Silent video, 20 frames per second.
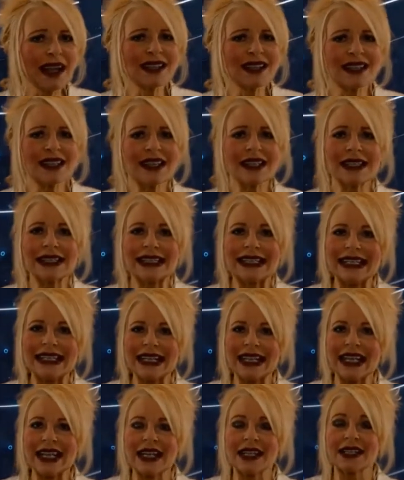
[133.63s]
Pisceans
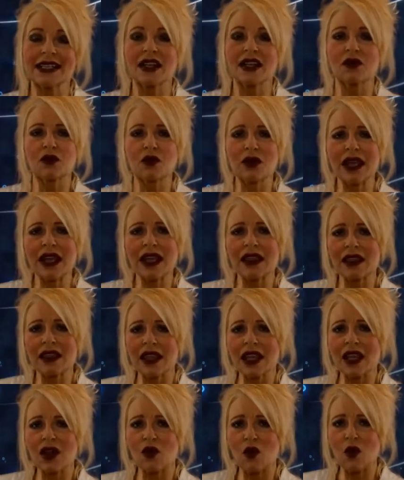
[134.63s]
need to
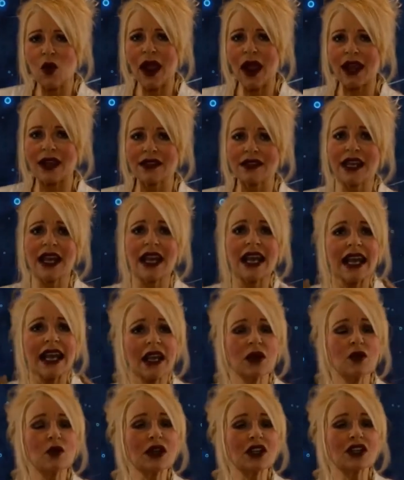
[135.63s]
rethink ways
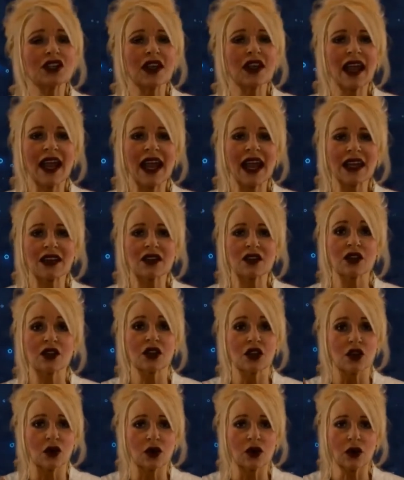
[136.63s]
in which to
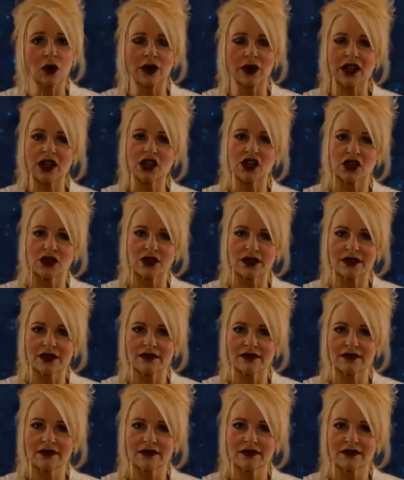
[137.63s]
handle your own issues.